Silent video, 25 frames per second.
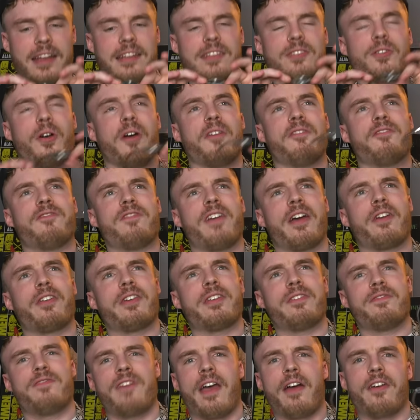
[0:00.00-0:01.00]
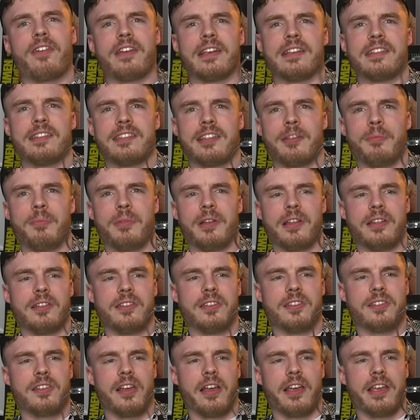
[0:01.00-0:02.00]
it's got a very similar
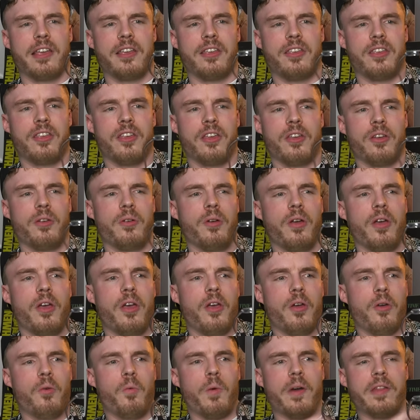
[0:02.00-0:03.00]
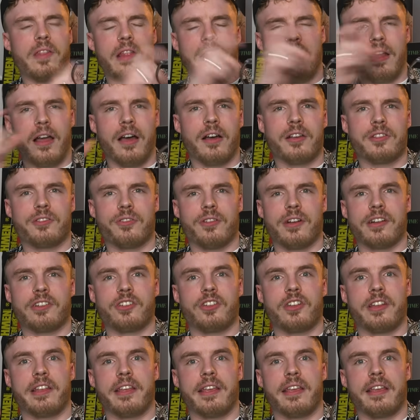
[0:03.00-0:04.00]
design cue where the lugs are
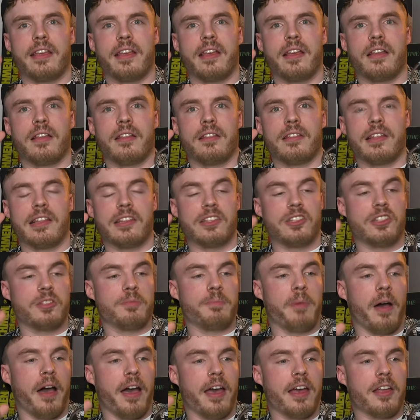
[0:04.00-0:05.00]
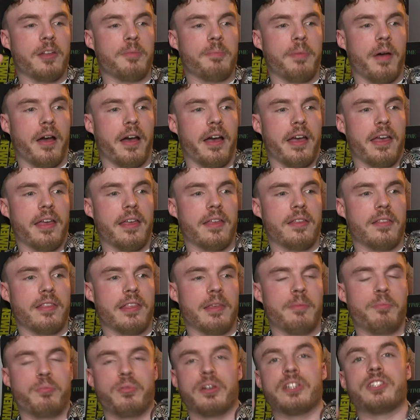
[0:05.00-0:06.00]
actually inspired by
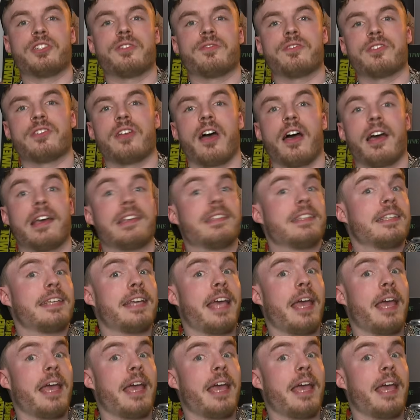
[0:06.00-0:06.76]
the Bridge of Sighs in